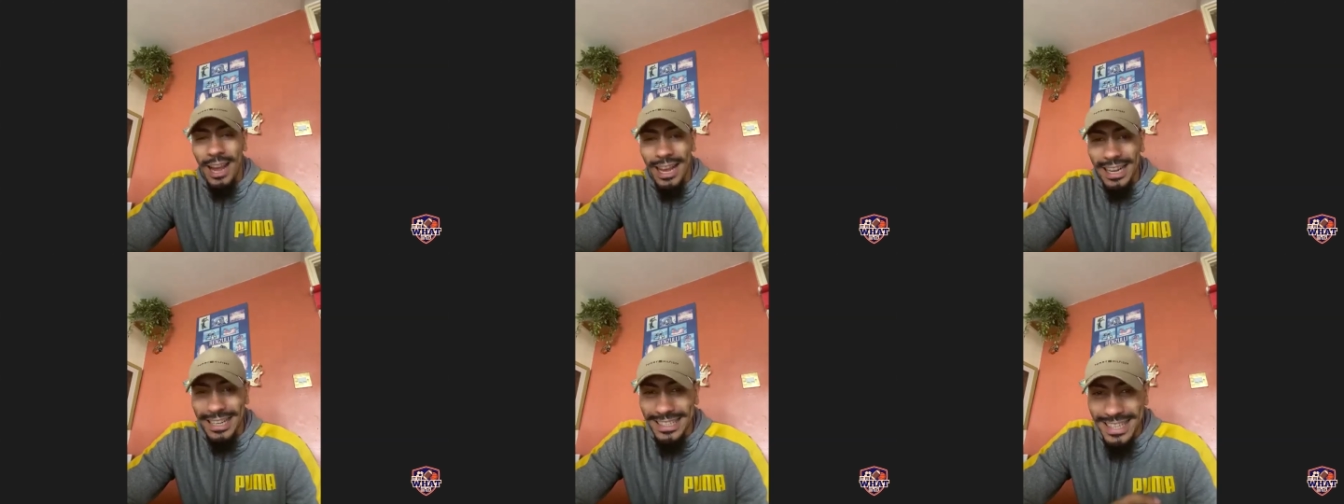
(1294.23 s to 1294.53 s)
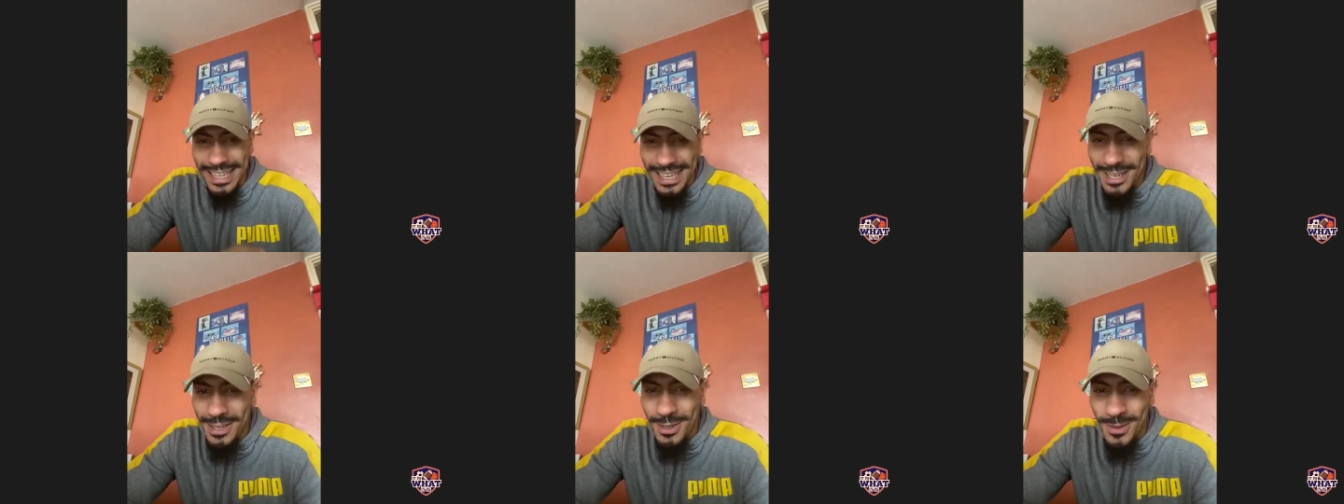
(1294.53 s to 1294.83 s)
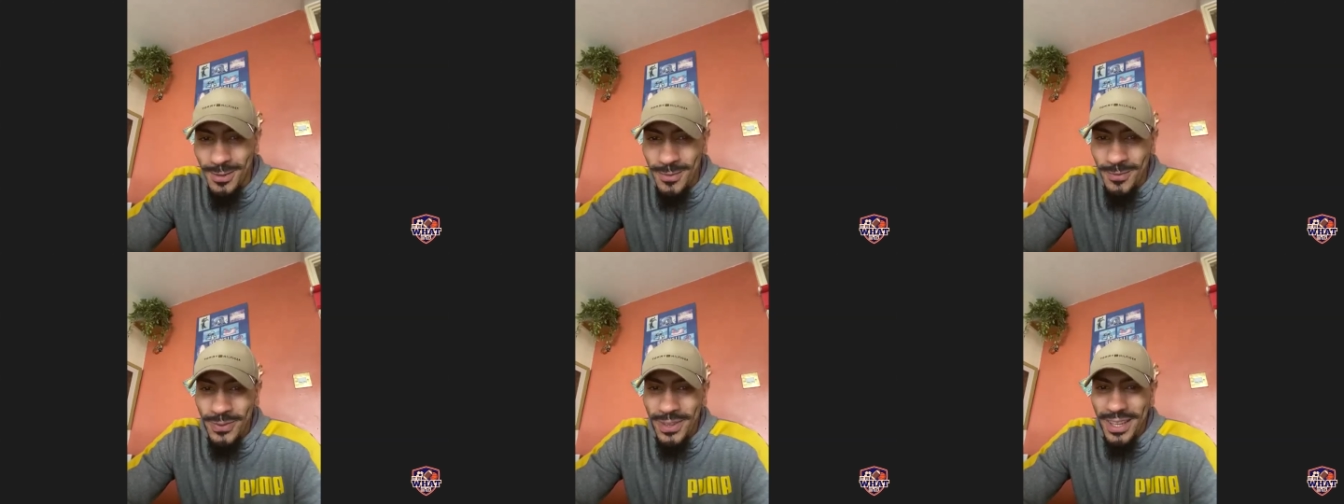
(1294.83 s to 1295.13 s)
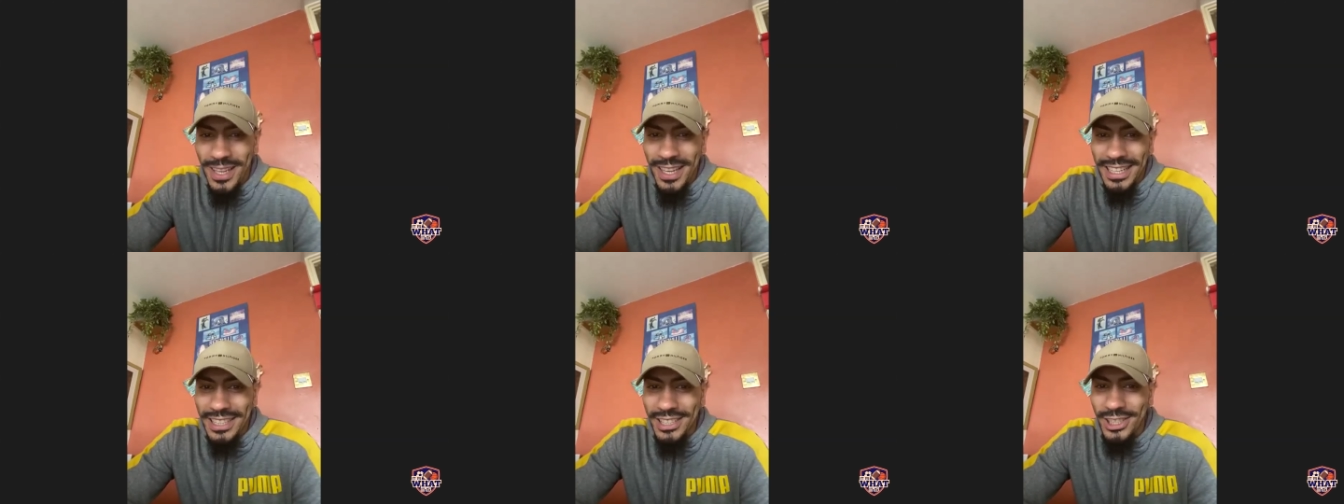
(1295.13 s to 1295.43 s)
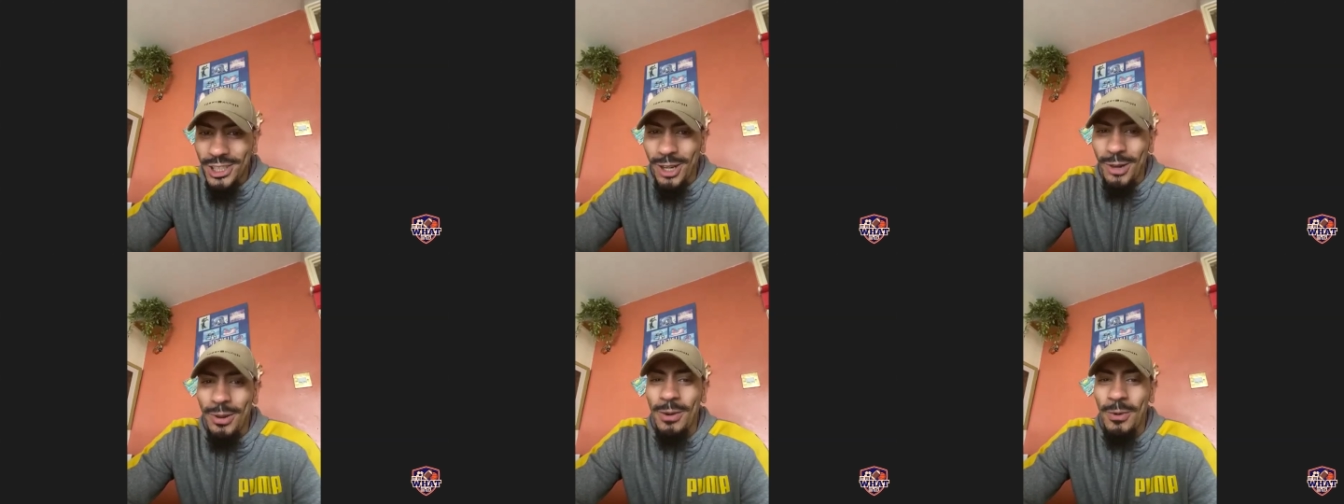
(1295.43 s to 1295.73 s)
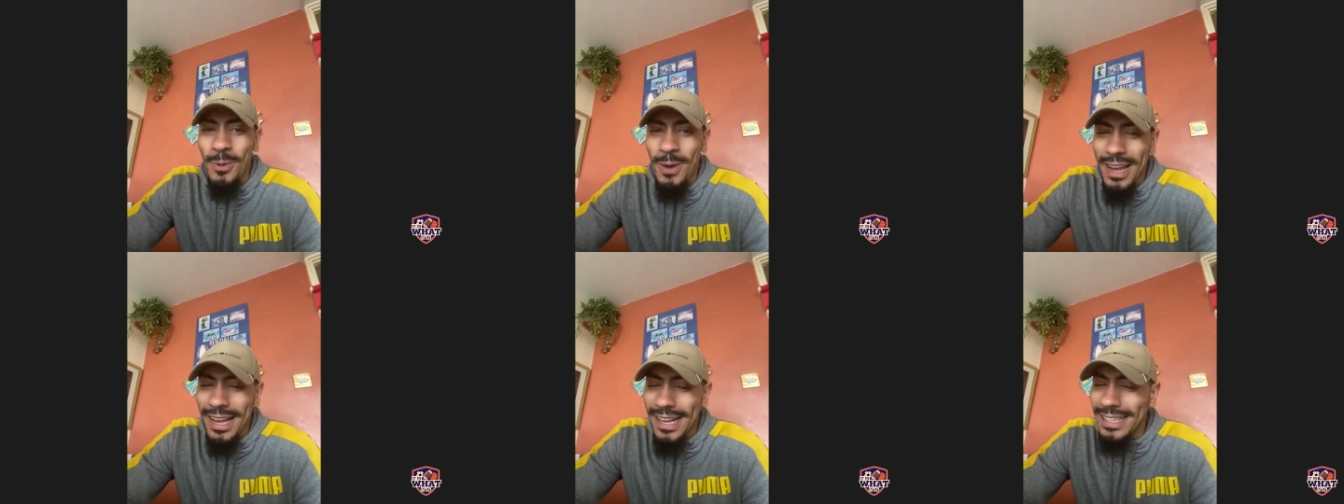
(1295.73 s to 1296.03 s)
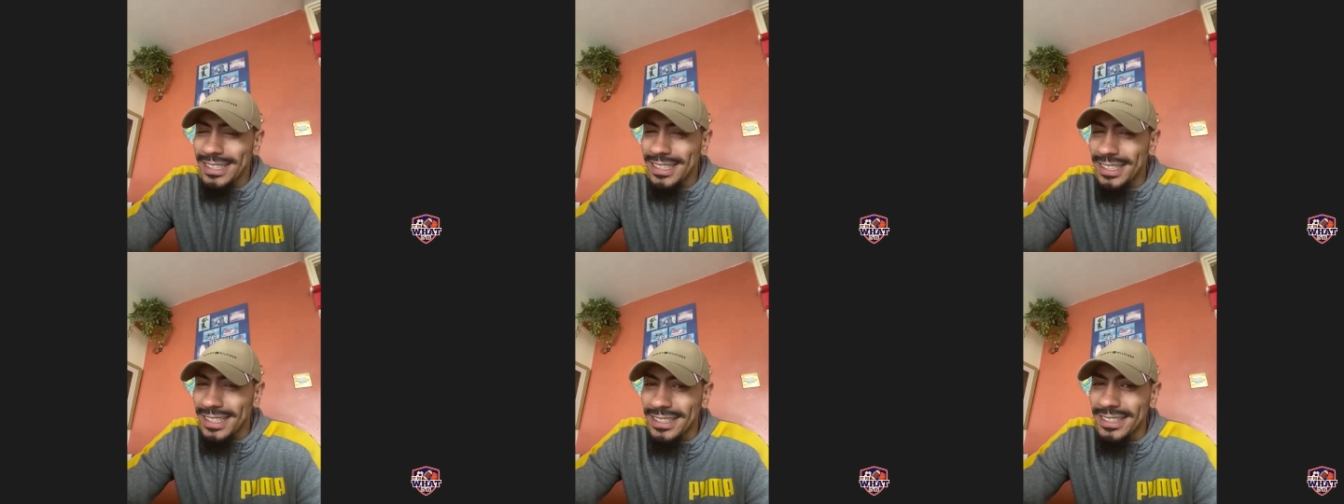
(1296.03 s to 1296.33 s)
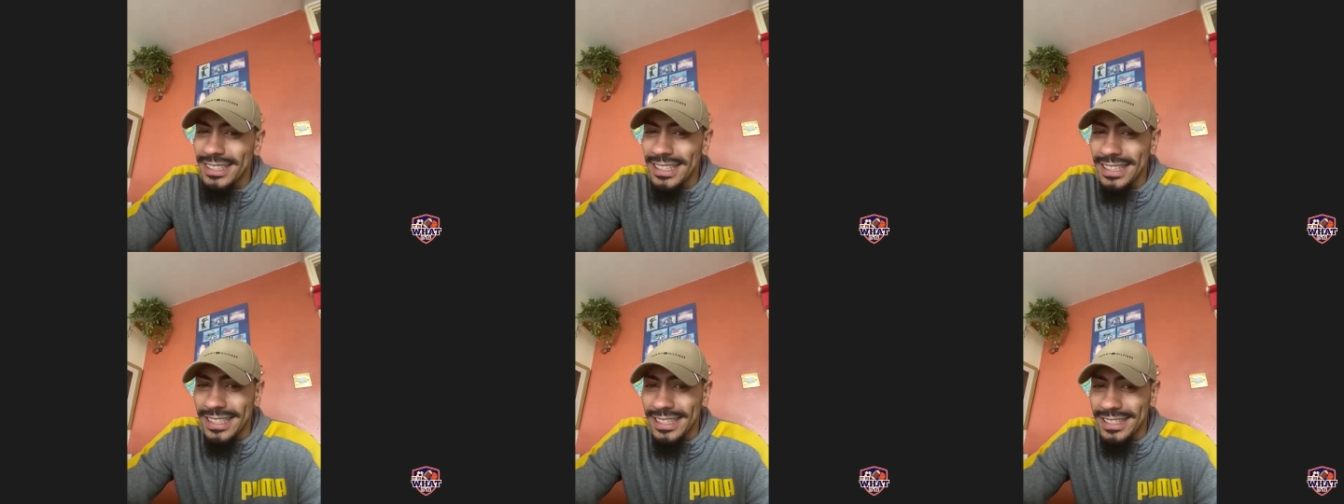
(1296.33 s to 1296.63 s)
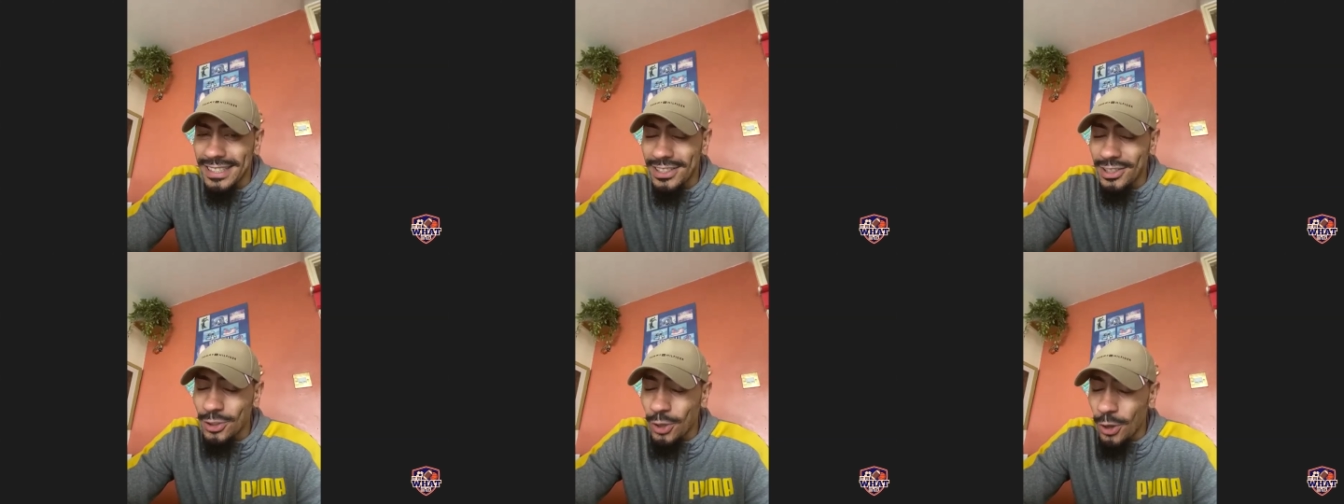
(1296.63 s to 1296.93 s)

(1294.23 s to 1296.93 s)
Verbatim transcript: right now is showing why he's considered as a